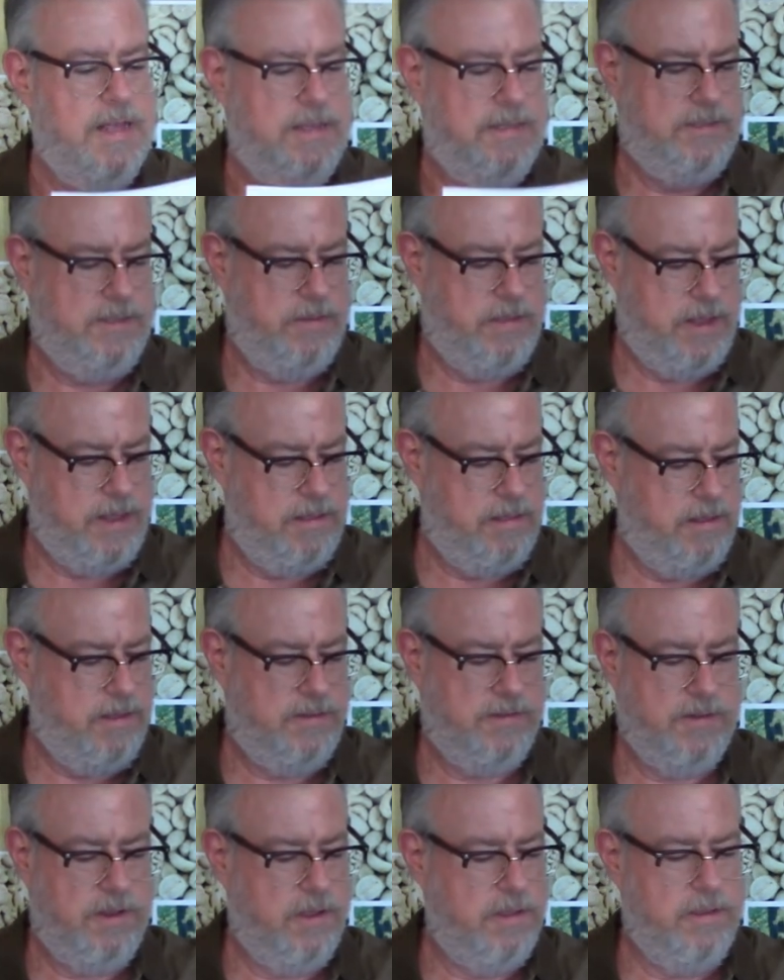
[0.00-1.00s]
So they
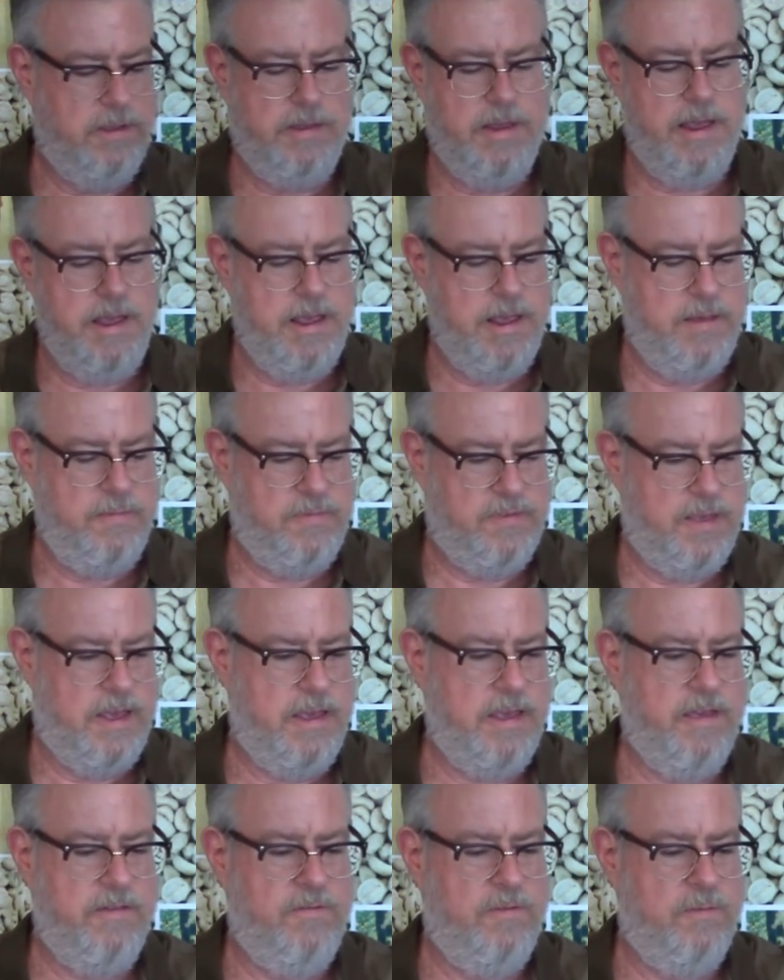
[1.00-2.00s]
list all the names, they
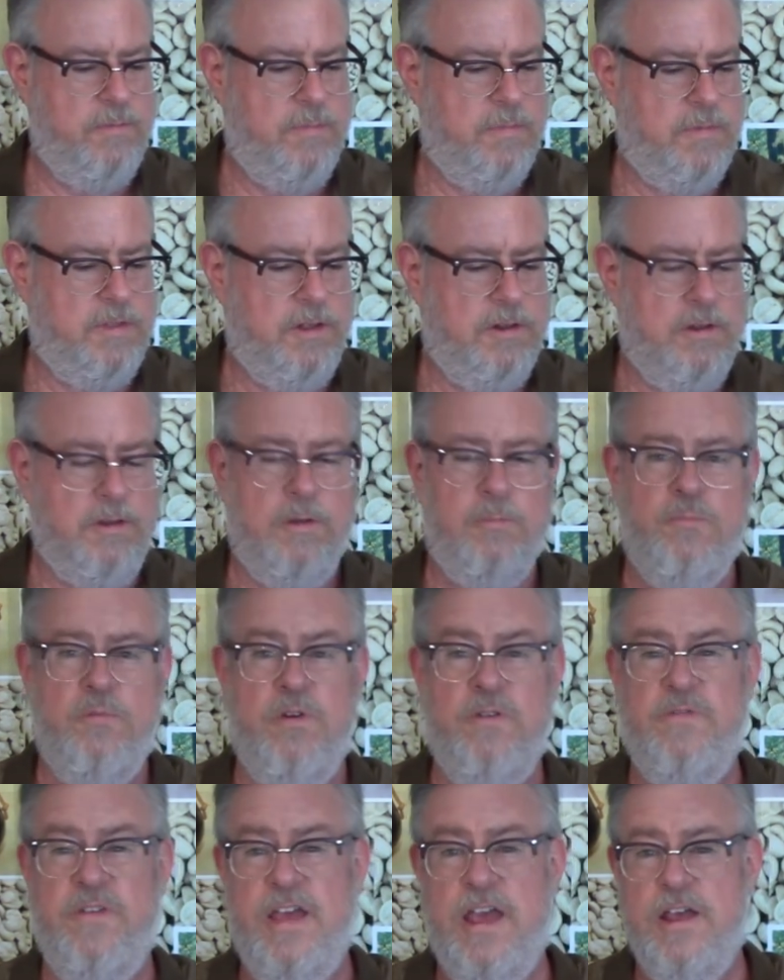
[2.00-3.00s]
give them little
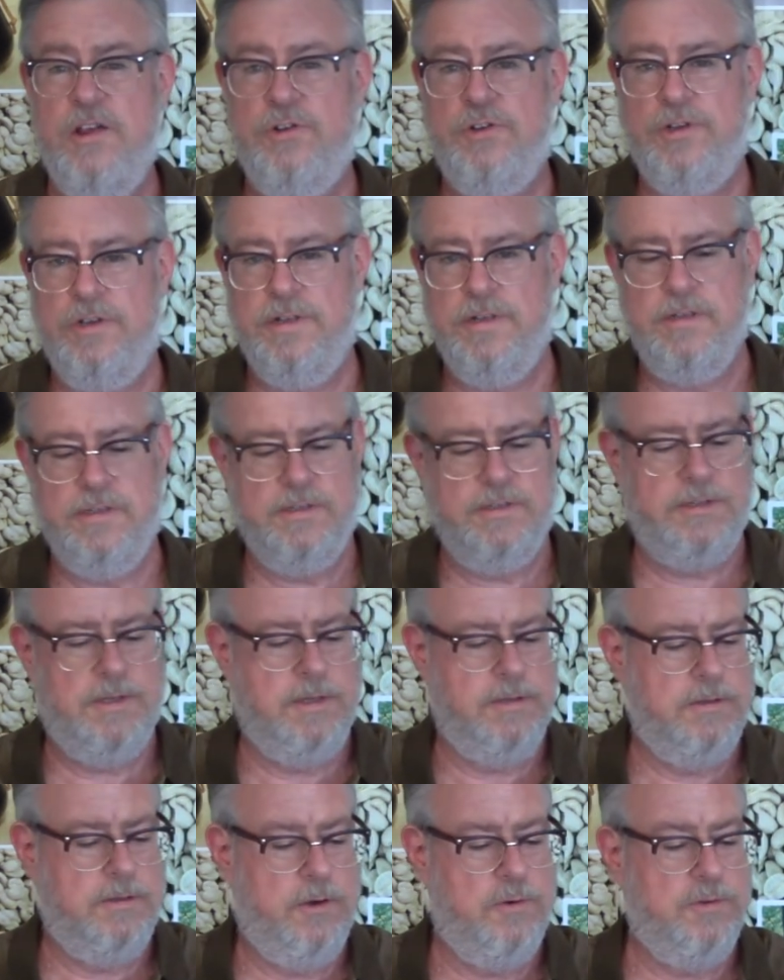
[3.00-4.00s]
abbreviations
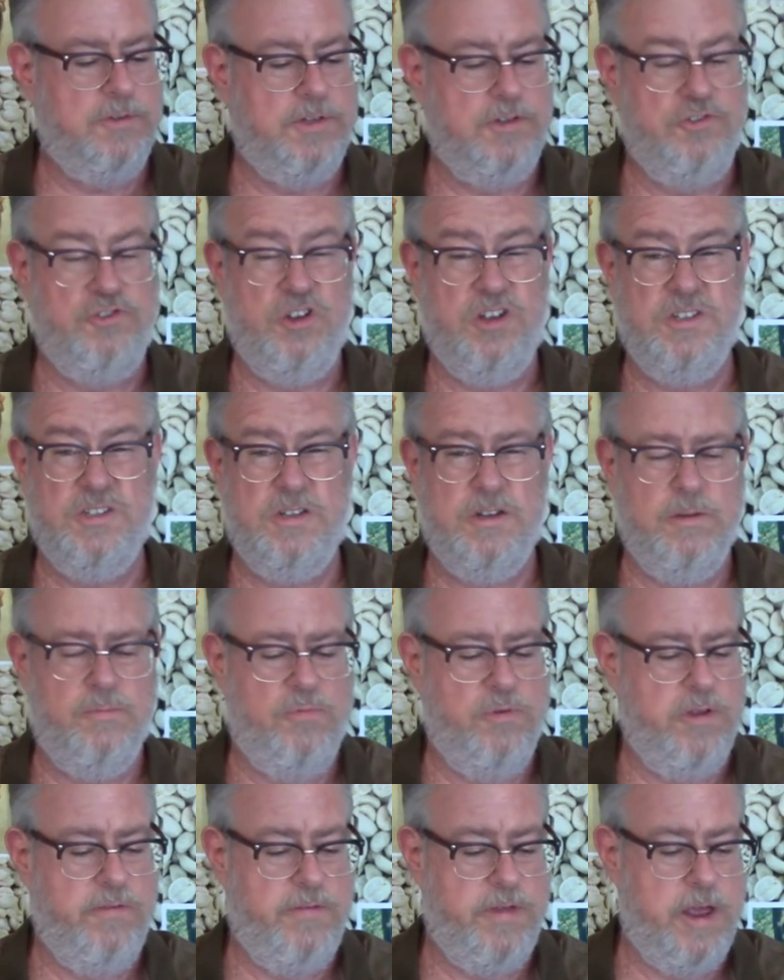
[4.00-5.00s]
or suggested
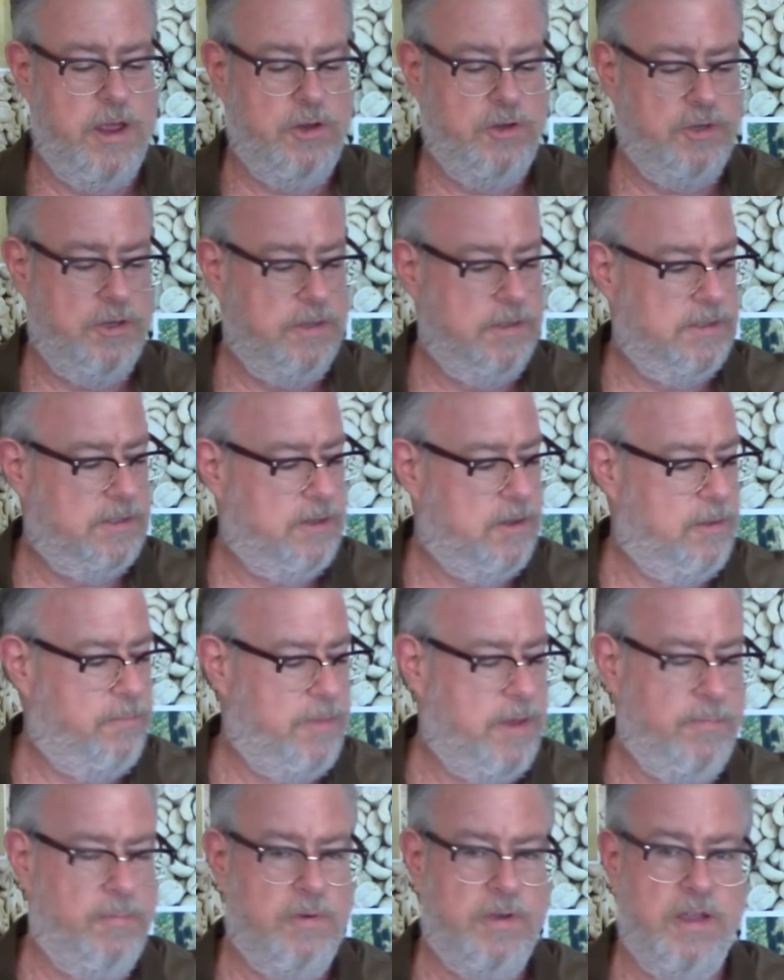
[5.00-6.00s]
abbreviations so that
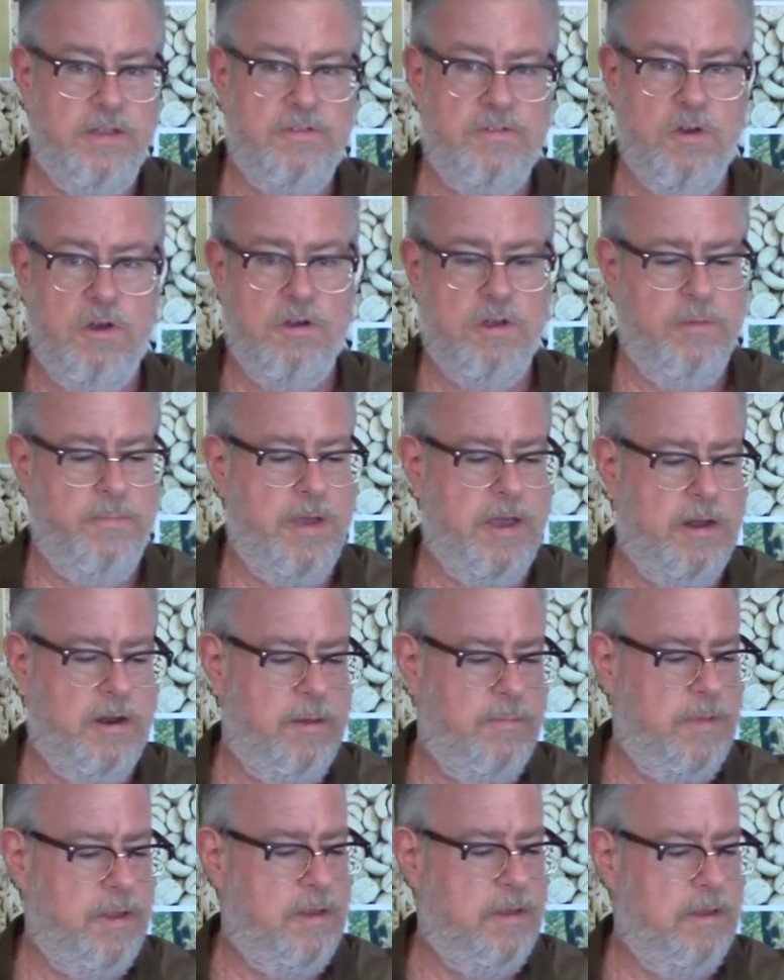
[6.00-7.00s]
people can talk about
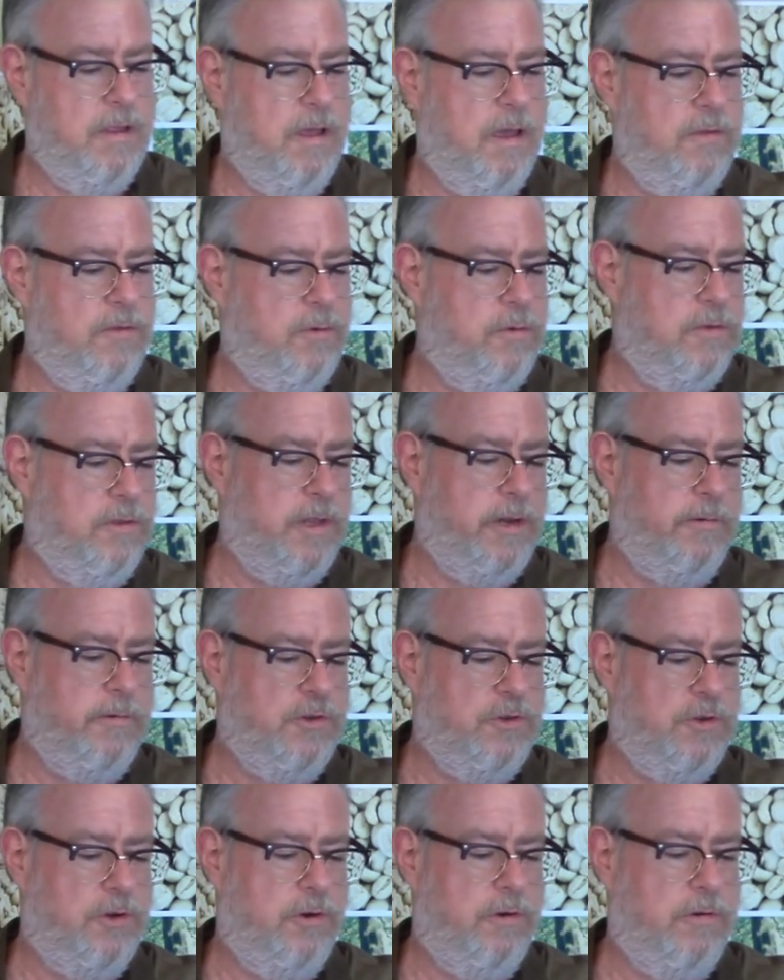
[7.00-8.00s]
them in other
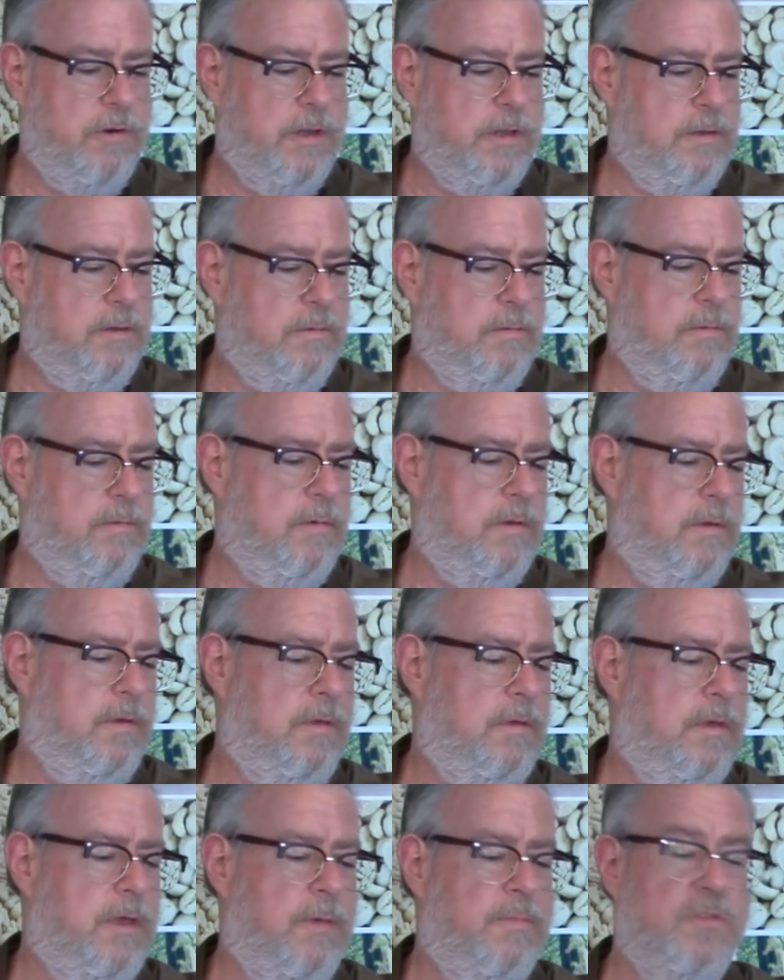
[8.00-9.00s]
literature and
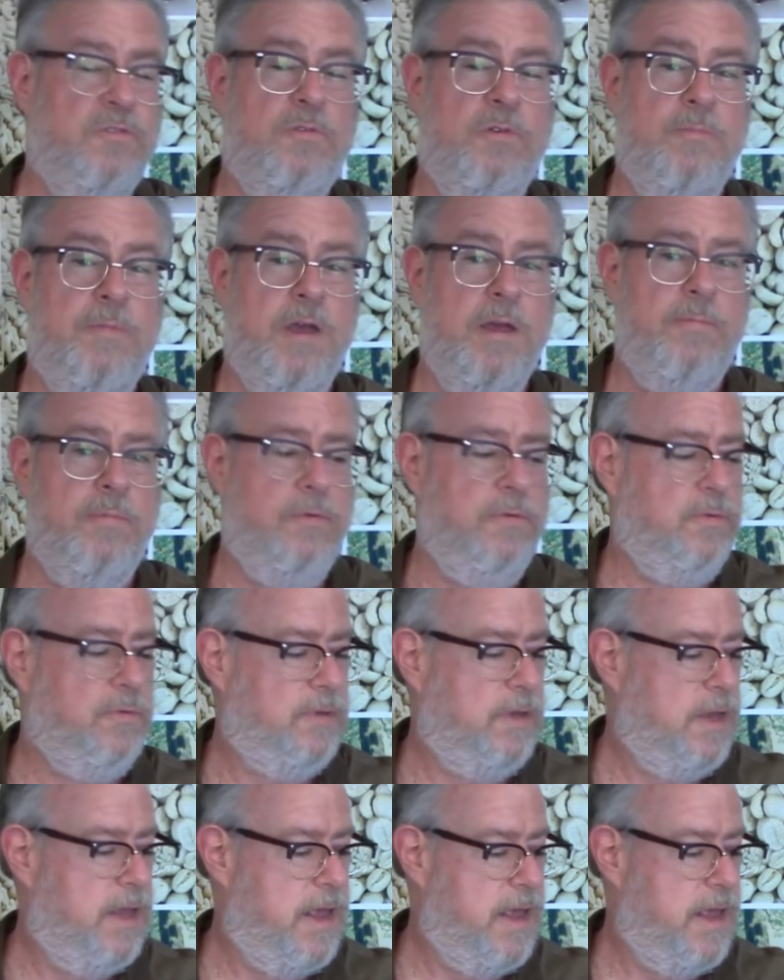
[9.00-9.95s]
chemistry papers.